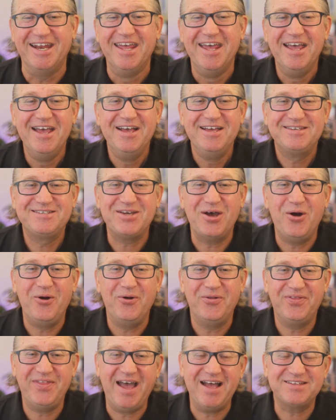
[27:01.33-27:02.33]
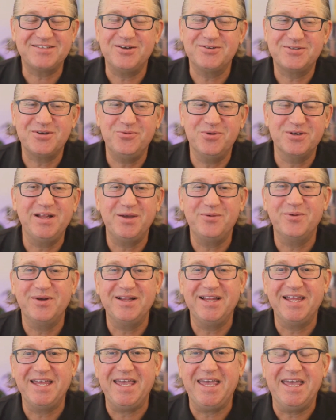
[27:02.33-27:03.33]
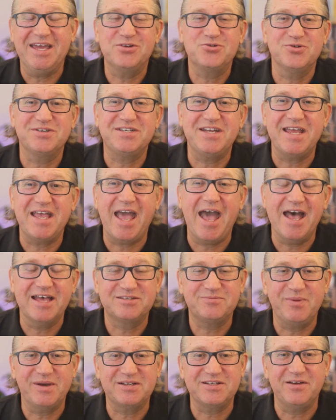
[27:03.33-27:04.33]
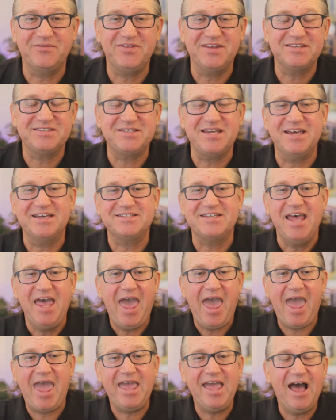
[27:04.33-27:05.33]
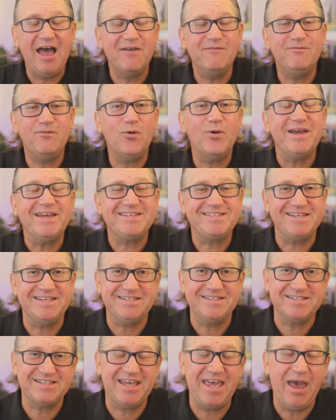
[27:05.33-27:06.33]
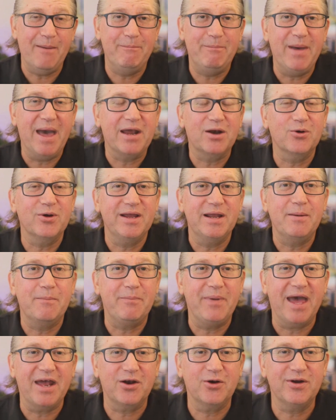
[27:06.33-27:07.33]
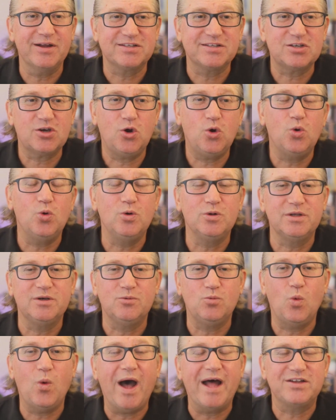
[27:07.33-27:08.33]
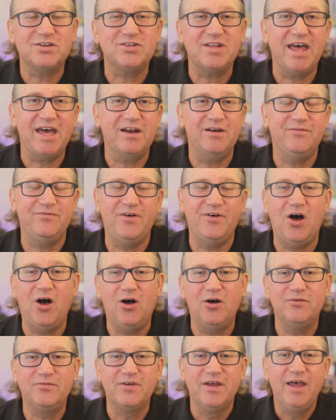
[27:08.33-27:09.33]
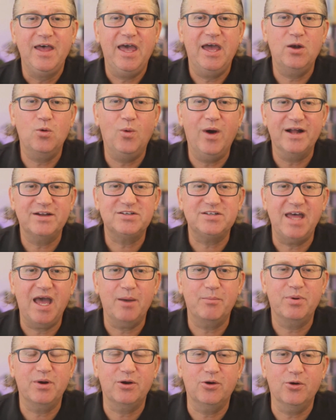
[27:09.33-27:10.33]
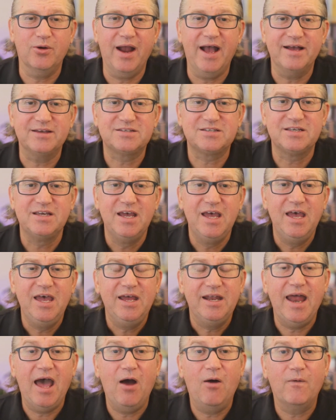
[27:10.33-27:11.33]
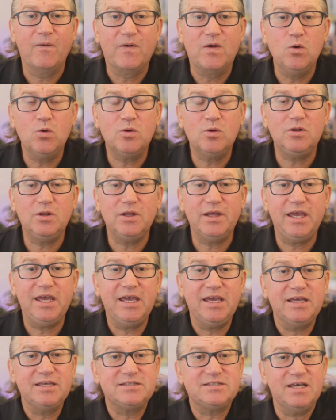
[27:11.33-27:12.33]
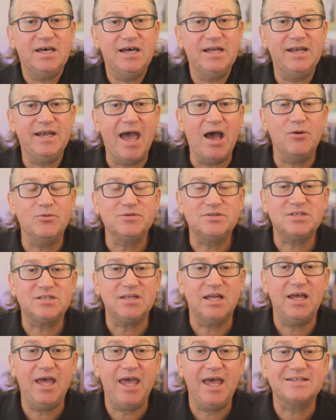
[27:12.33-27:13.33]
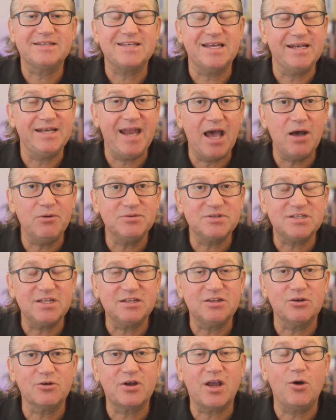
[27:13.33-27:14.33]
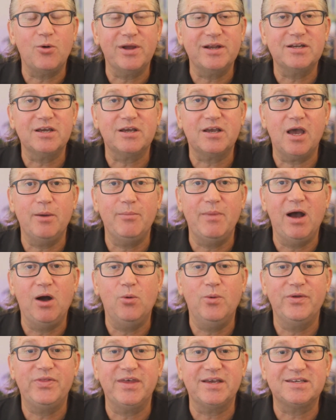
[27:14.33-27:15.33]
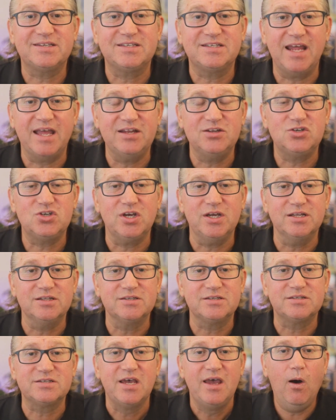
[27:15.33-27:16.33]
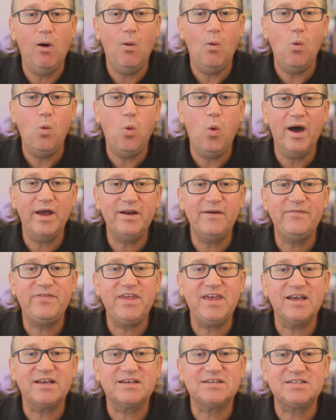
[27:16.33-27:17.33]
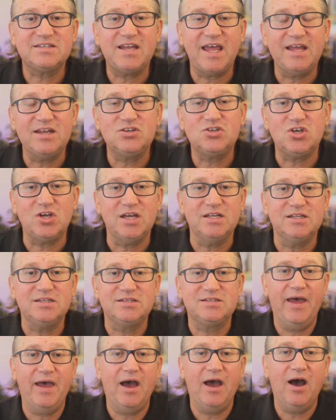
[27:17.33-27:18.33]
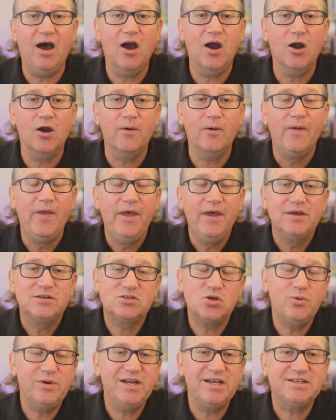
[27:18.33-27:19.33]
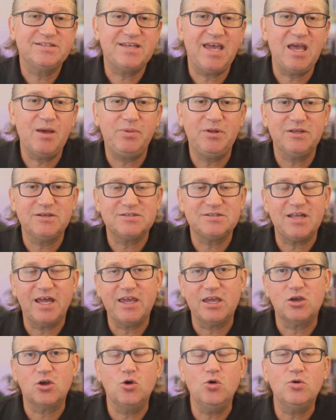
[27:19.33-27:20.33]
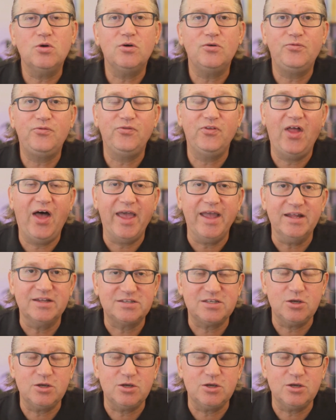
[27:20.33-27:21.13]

So that's also was a really interesting aspect of this. As AI voices get better and better, it's cool to watch that evolve and watch that progress. Now, Google has announced that they're going to come out with extensions. One of the extensions are, so an example is like Google Flights.